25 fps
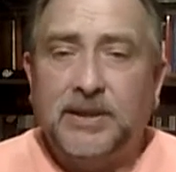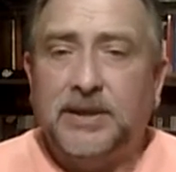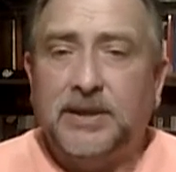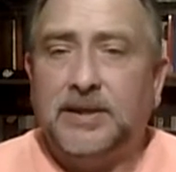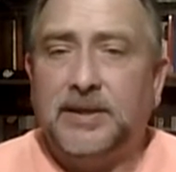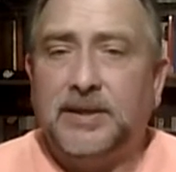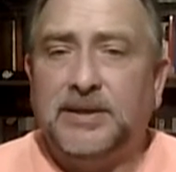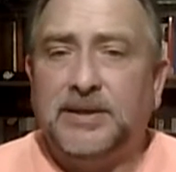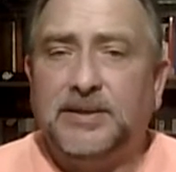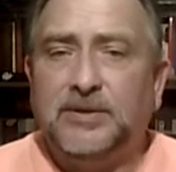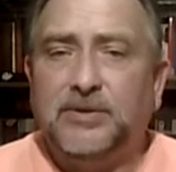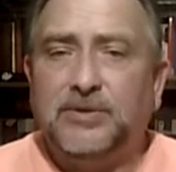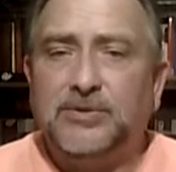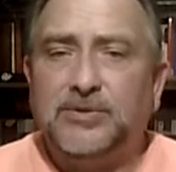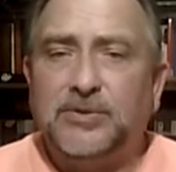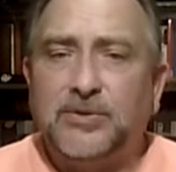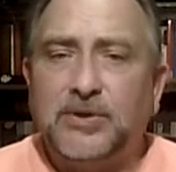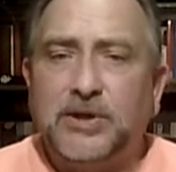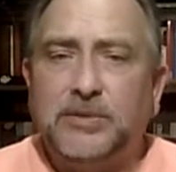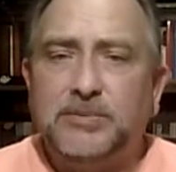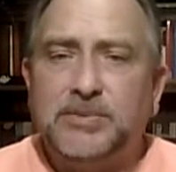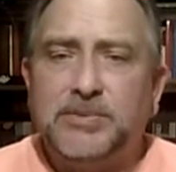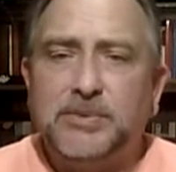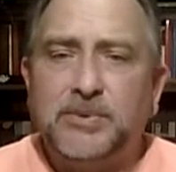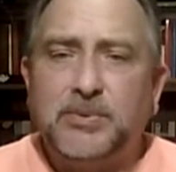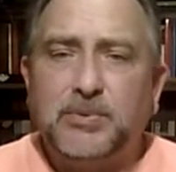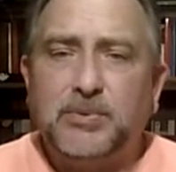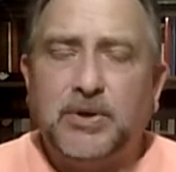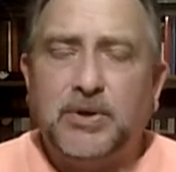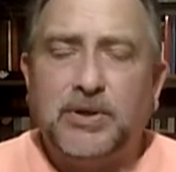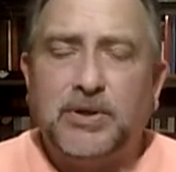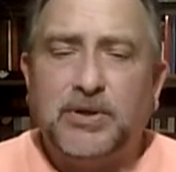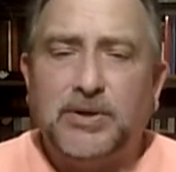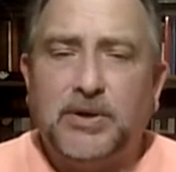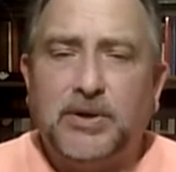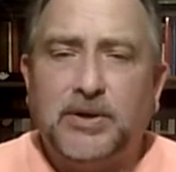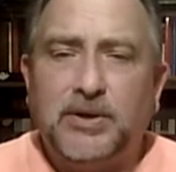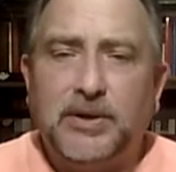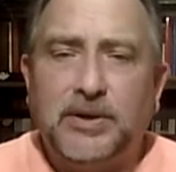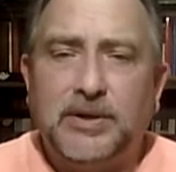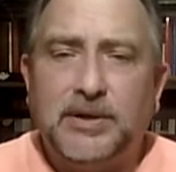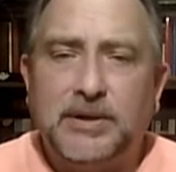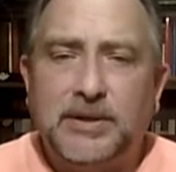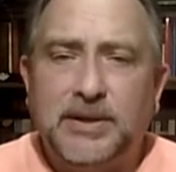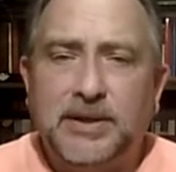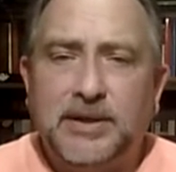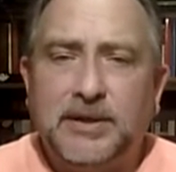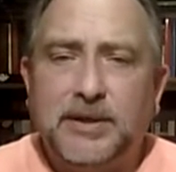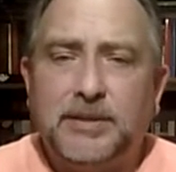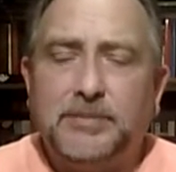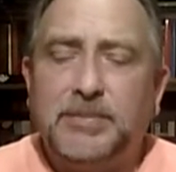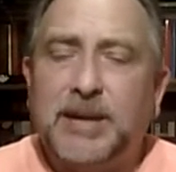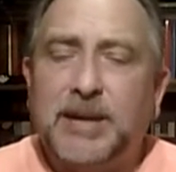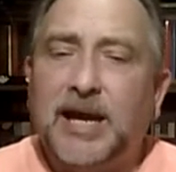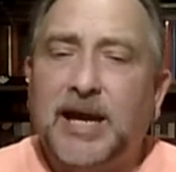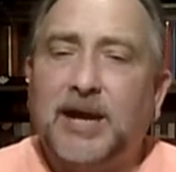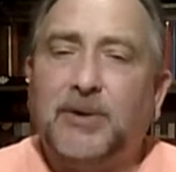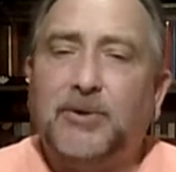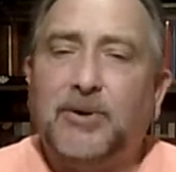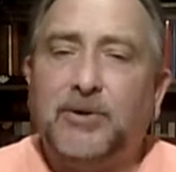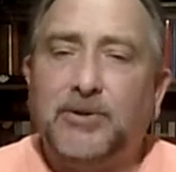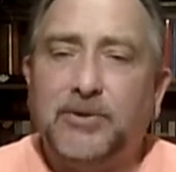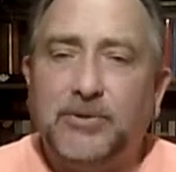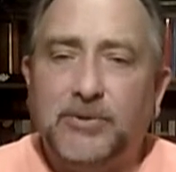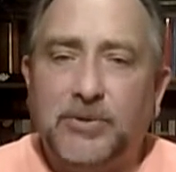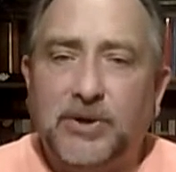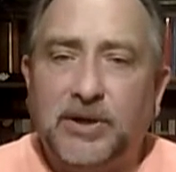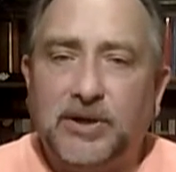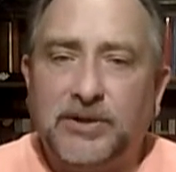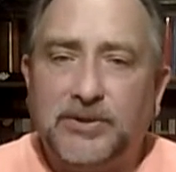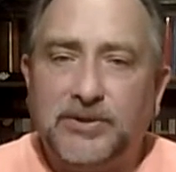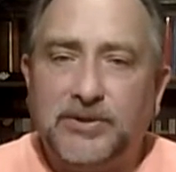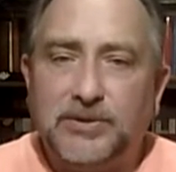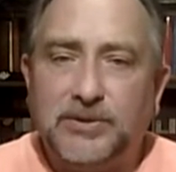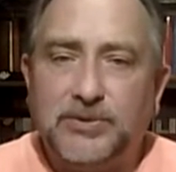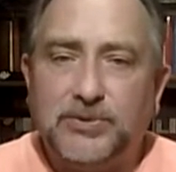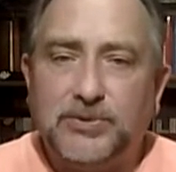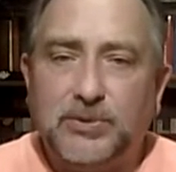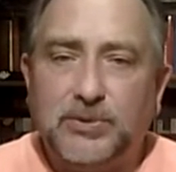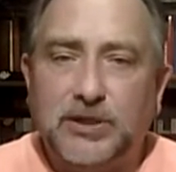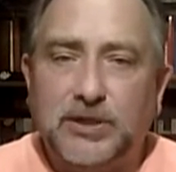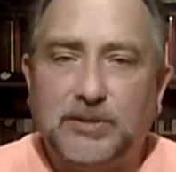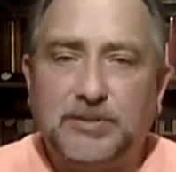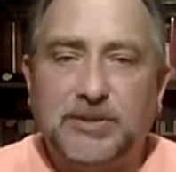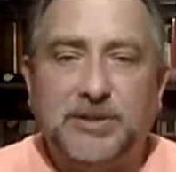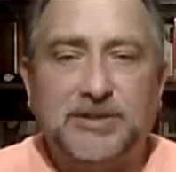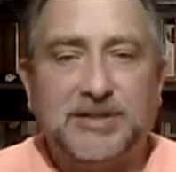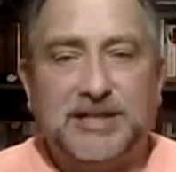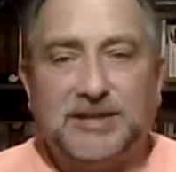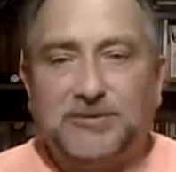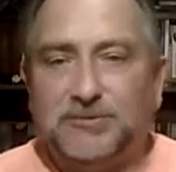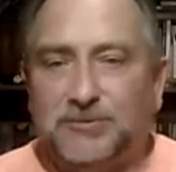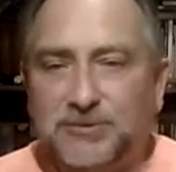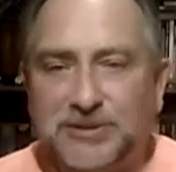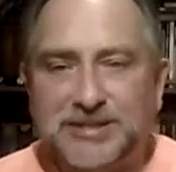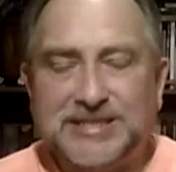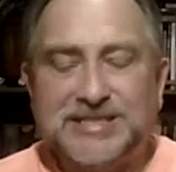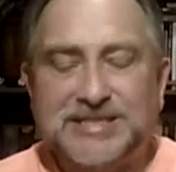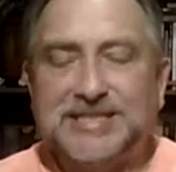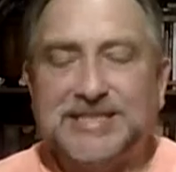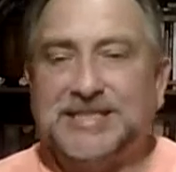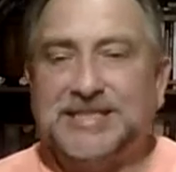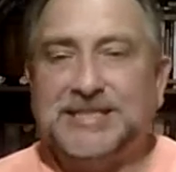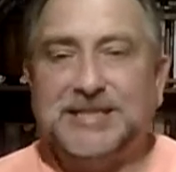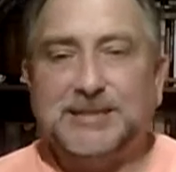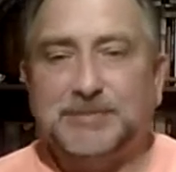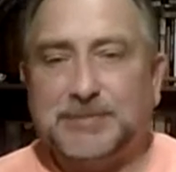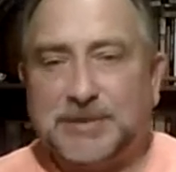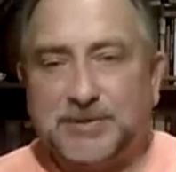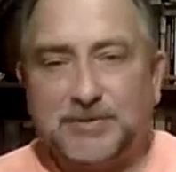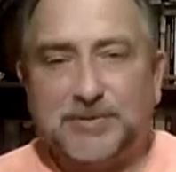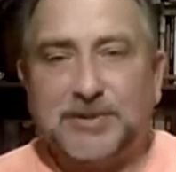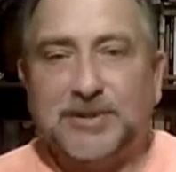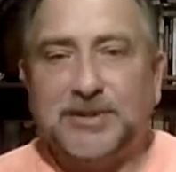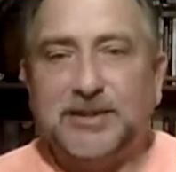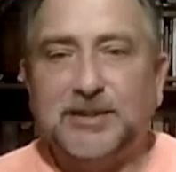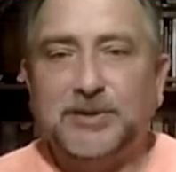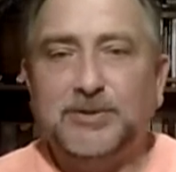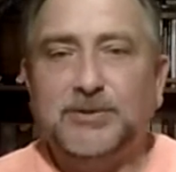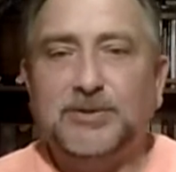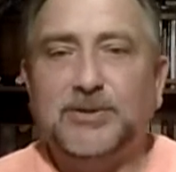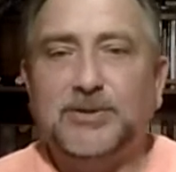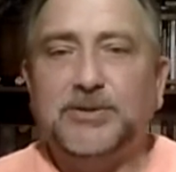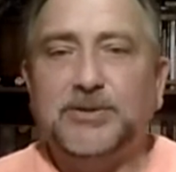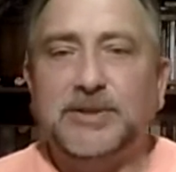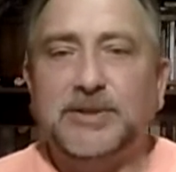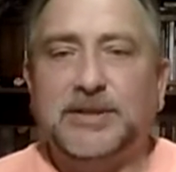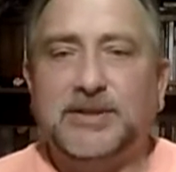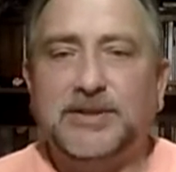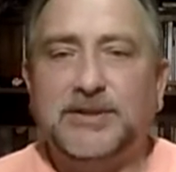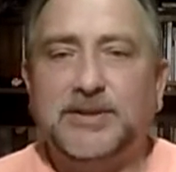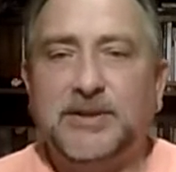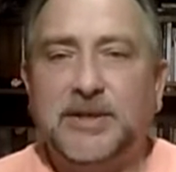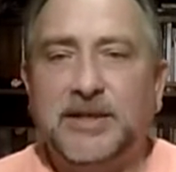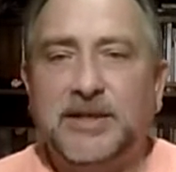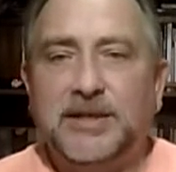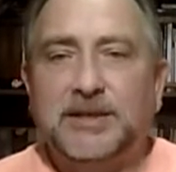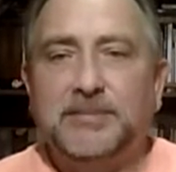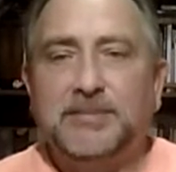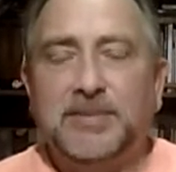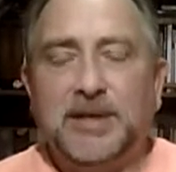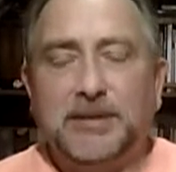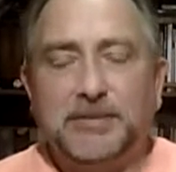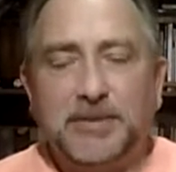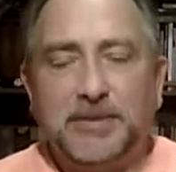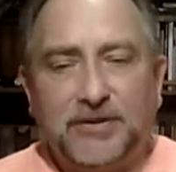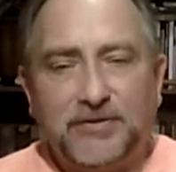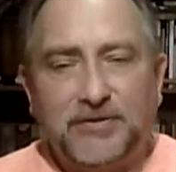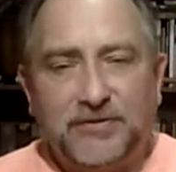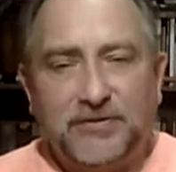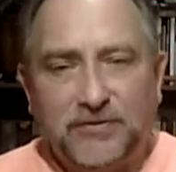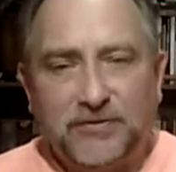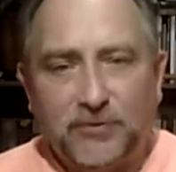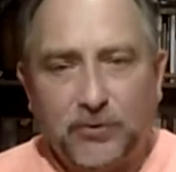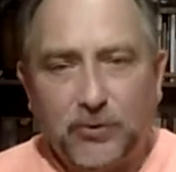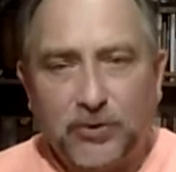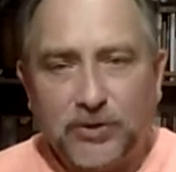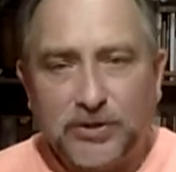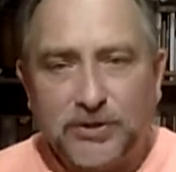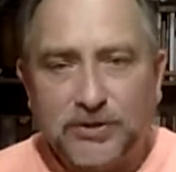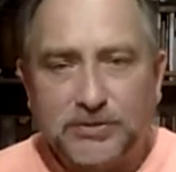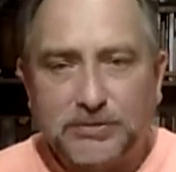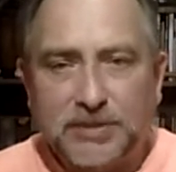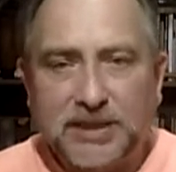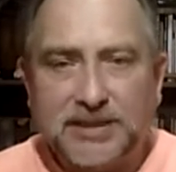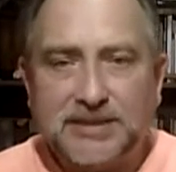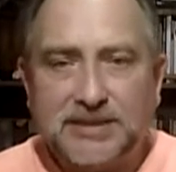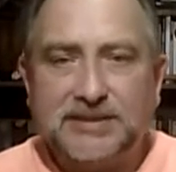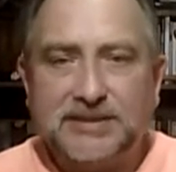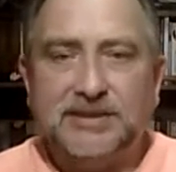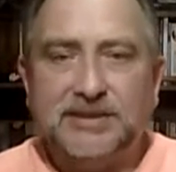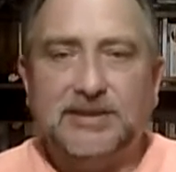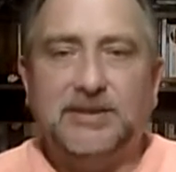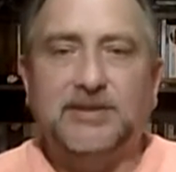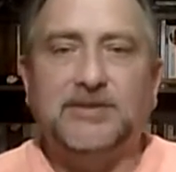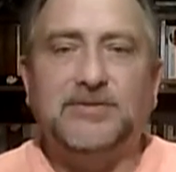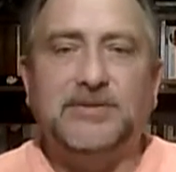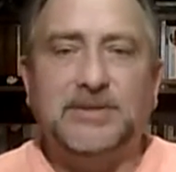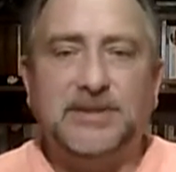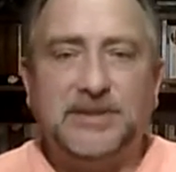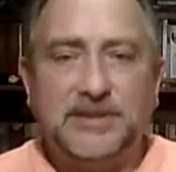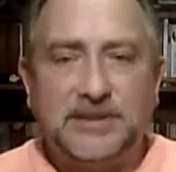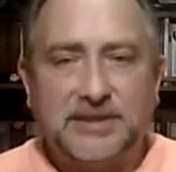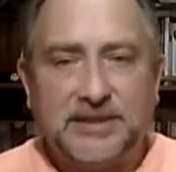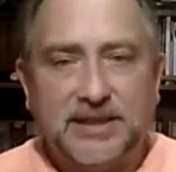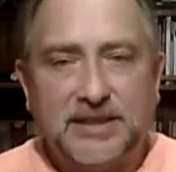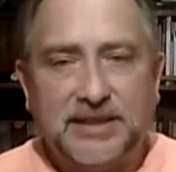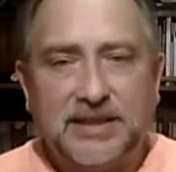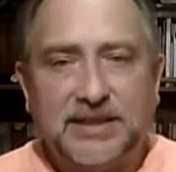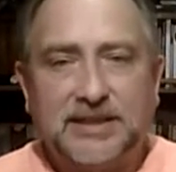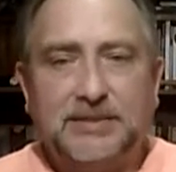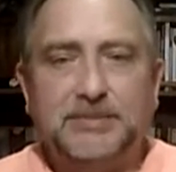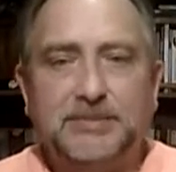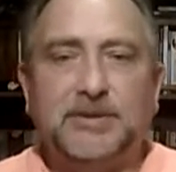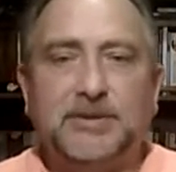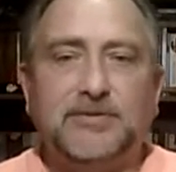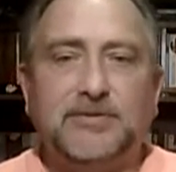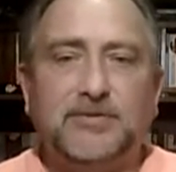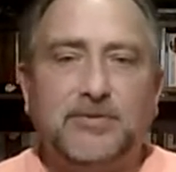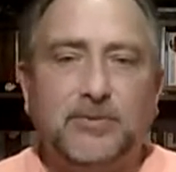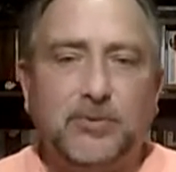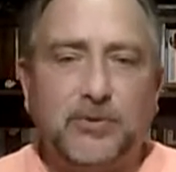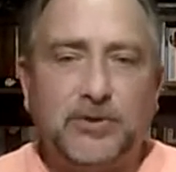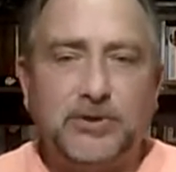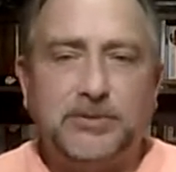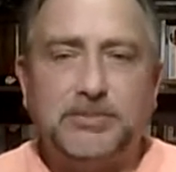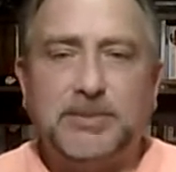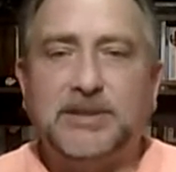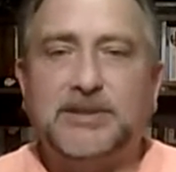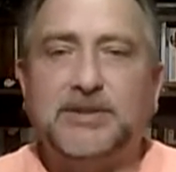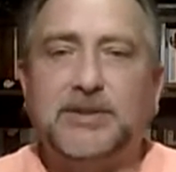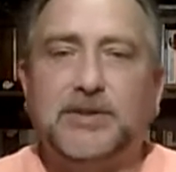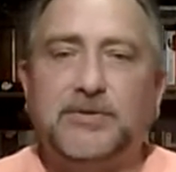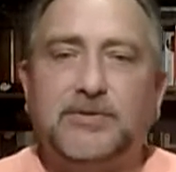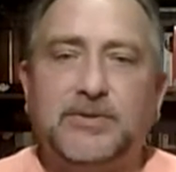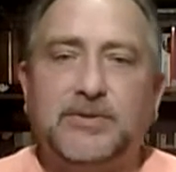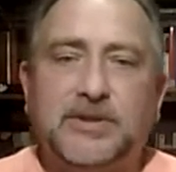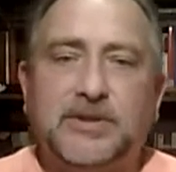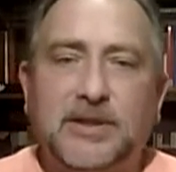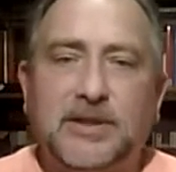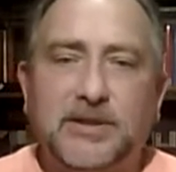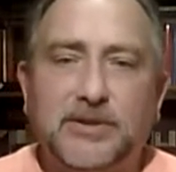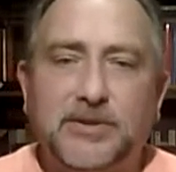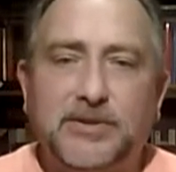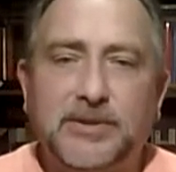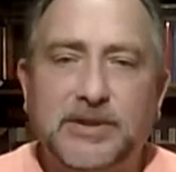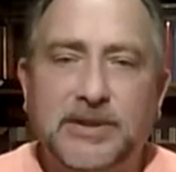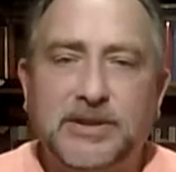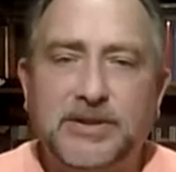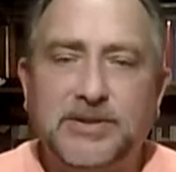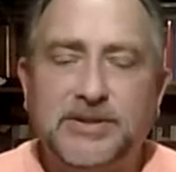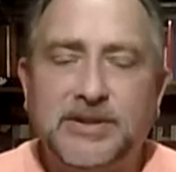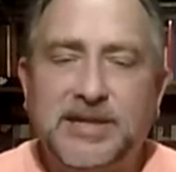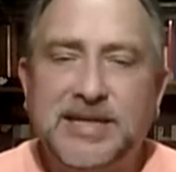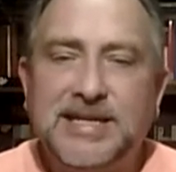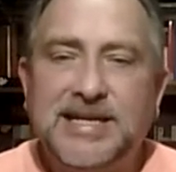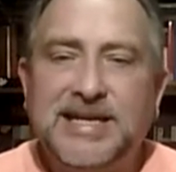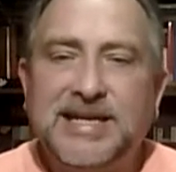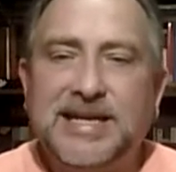It also helps me work on power thrust as well, because I want to get up, I want to go do this, but I'm going to force myself to stay, I'm going to force myself to color this.